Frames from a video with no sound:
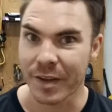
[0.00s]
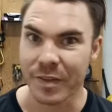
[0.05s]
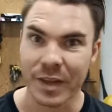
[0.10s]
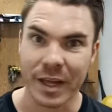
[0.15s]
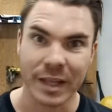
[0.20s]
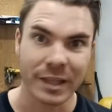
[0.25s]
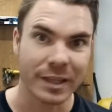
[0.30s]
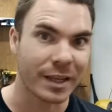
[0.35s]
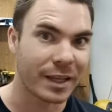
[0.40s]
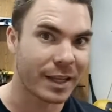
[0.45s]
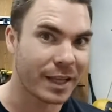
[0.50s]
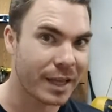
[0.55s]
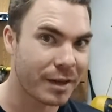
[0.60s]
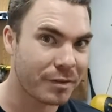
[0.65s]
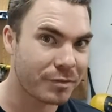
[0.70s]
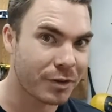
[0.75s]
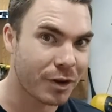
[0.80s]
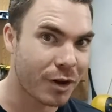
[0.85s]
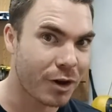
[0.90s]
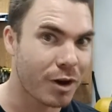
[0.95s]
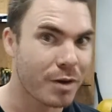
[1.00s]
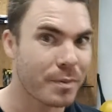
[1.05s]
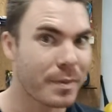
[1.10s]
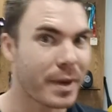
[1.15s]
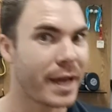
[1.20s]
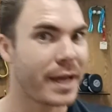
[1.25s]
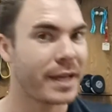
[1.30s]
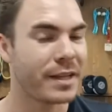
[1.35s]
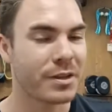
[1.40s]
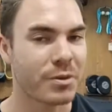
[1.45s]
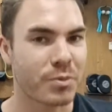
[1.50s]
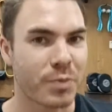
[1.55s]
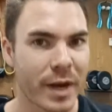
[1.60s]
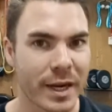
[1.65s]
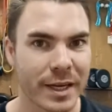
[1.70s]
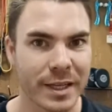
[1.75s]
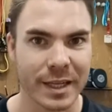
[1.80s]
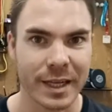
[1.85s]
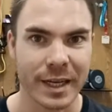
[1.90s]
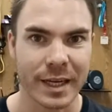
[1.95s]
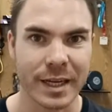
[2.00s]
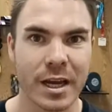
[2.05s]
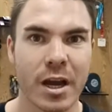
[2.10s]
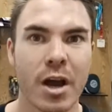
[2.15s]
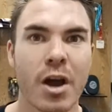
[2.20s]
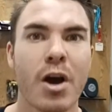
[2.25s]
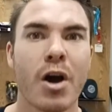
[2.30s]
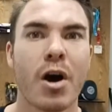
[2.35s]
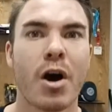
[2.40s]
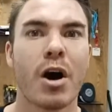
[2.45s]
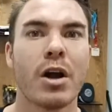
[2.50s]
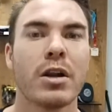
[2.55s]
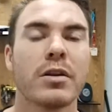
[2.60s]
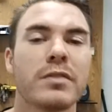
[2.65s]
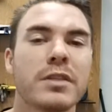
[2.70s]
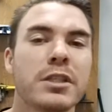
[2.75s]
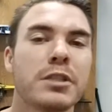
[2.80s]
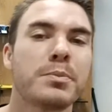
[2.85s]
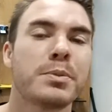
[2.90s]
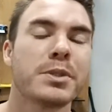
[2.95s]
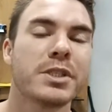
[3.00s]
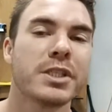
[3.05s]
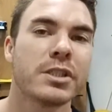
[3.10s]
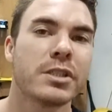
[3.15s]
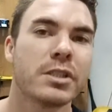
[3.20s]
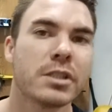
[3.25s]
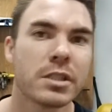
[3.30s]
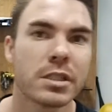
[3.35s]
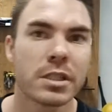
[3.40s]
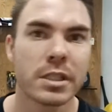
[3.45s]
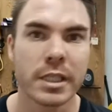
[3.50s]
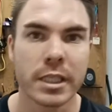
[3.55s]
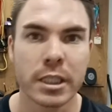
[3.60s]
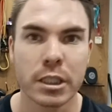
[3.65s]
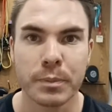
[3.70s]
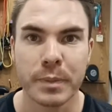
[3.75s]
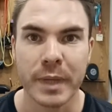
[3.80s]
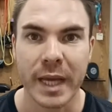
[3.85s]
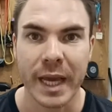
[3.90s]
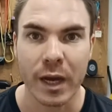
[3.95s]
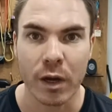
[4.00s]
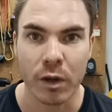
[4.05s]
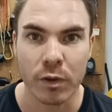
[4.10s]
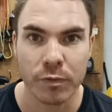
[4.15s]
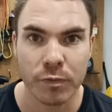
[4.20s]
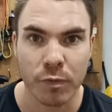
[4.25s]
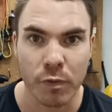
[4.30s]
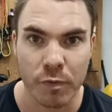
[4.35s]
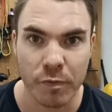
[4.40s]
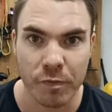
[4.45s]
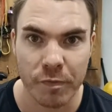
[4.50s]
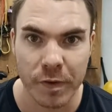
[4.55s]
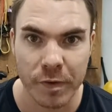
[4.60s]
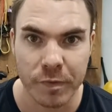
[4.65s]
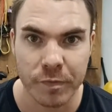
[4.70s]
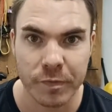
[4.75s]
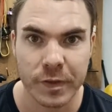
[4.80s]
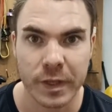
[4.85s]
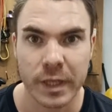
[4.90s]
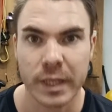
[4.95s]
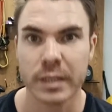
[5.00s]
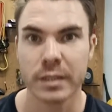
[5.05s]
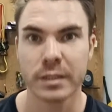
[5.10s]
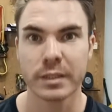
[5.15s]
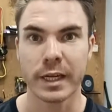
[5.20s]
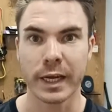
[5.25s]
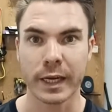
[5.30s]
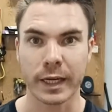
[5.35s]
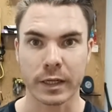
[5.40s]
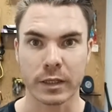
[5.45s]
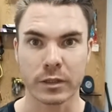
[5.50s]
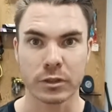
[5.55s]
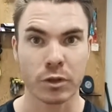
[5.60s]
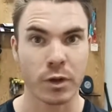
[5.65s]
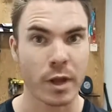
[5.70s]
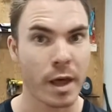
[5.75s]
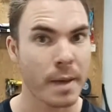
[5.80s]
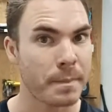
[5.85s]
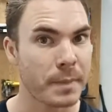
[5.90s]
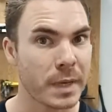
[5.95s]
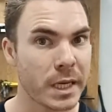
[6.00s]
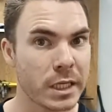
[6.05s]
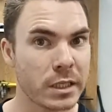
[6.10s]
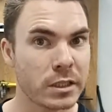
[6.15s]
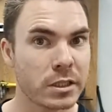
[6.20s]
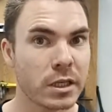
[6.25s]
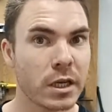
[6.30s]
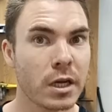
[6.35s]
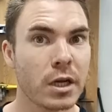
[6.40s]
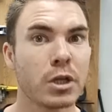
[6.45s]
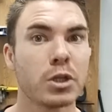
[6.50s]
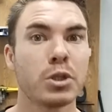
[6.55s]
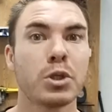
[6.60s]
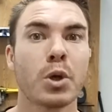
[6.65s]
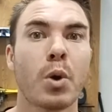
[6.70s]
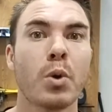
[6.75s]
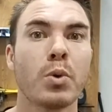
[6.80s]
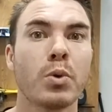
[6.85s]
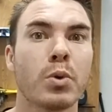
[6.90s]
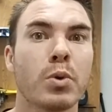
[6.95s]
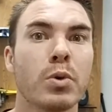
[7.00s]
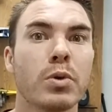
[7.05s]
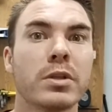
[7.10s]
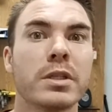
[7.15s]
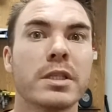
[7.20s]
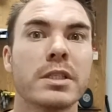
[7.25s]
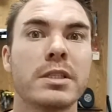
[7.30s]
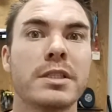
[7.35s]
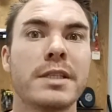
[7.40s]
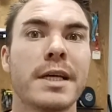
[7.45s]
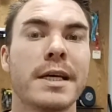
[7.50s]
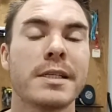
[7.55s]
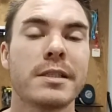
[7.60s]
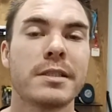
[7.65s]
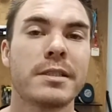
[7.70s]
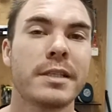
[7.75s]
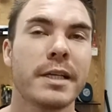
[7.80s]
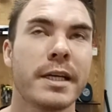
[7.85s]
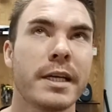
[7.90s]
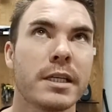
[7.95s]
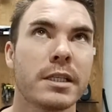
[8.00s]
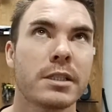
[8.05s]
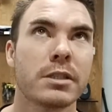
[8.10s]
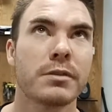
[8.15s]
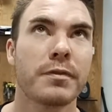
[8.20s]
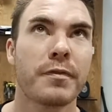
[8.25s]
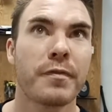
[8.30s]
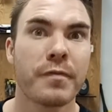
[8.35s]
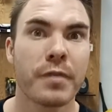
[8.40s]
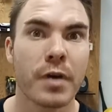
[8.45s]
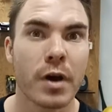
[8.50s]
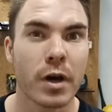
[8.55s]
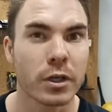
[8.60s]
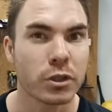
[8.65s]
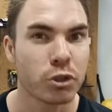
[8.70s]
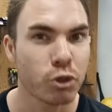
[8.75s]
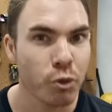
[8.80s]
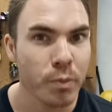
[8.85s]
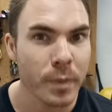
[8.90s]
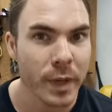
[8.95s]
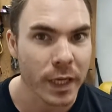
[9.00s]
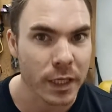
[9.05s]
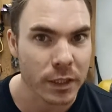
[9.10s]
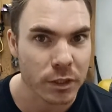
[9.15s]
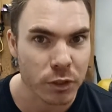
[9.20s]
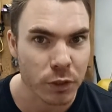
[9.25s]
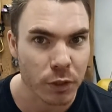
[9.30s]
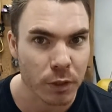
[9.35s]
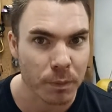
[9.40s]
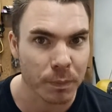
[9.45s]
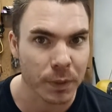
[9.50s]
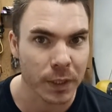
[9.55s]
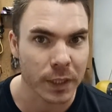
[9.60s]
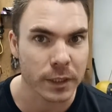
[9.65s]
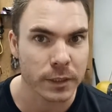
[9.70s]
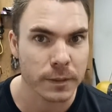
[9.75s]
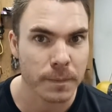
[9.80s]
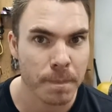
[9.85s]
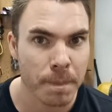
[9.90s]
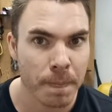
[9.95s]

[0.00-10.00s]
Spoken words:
And then the left arm and the right leg. All of these positions need to be held for 15 seconds. So that means total, this test takes 2 minutes to complete.